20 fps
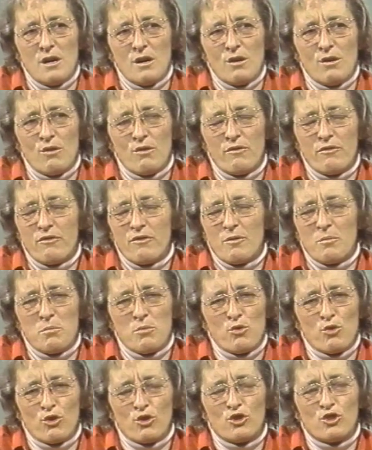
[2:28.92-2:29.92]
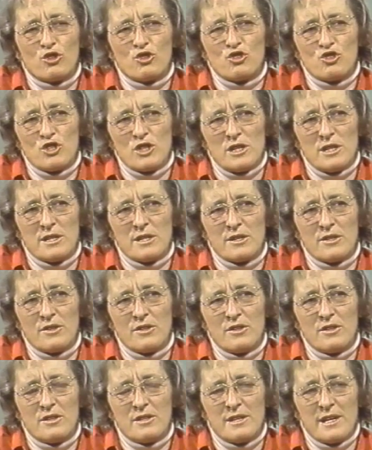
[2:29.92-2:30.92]
of murdered
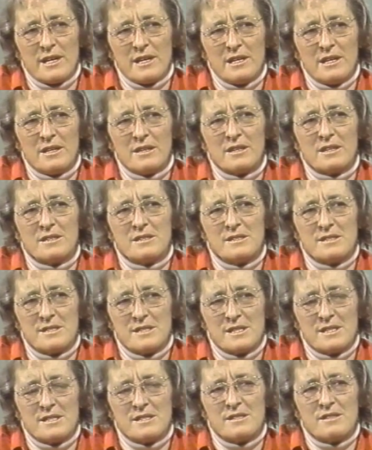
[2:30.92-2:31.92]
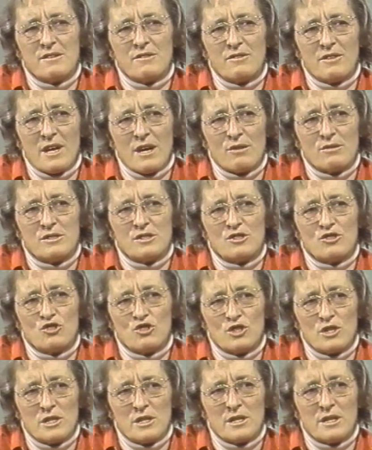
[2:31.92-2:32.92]
children, 960,000
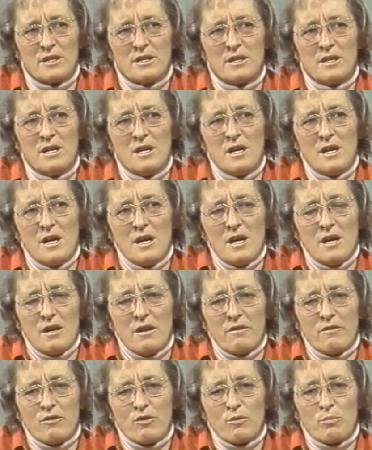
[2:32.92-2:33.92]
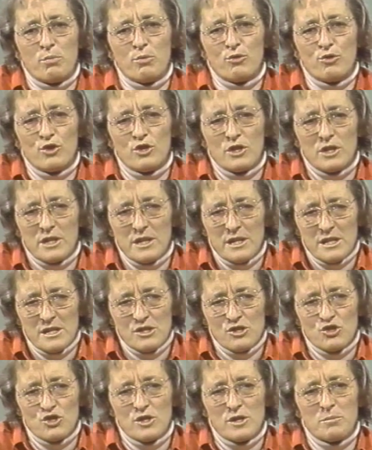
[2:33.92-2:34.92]
children were put in
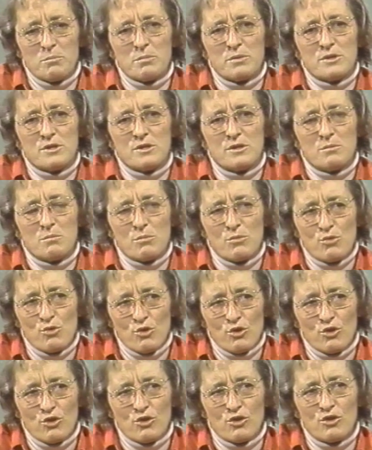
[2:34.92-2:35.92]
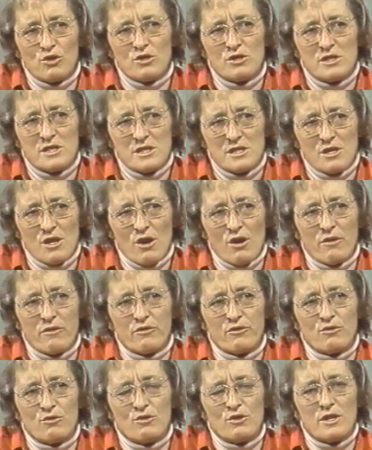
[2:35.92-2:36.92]
gas chambers and murdered and
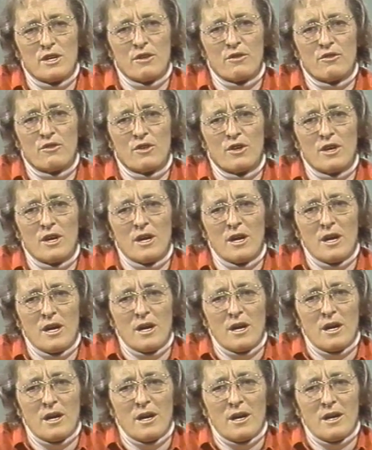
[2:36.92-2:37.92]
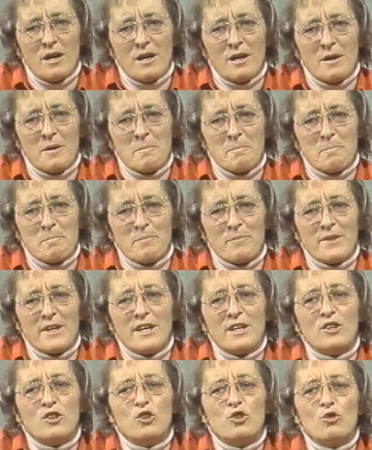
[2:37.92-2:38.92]
starved to death.
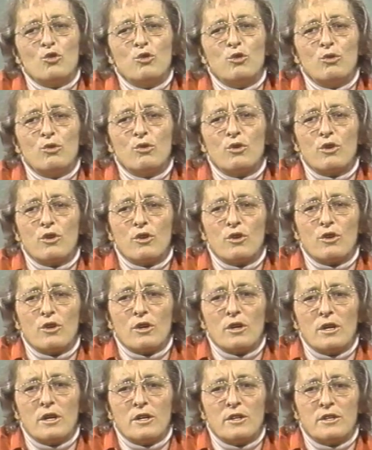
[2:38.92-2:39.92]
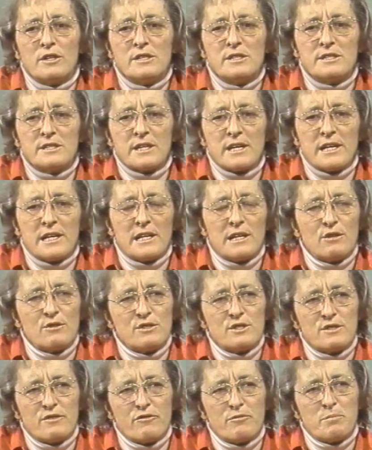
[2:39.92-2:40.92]
And you look at these
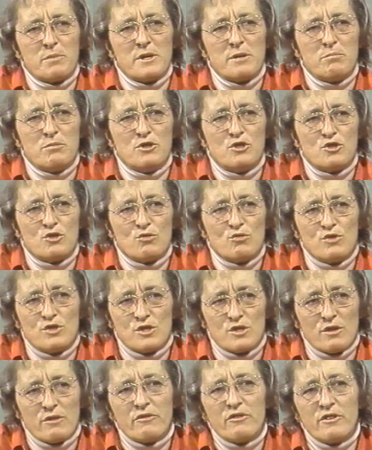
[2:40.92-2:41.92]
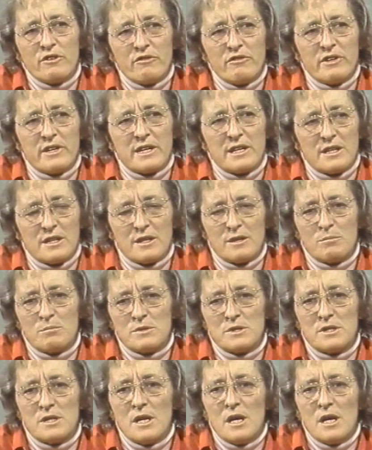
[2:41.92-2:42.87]
trainloads of baby shoes of the victims,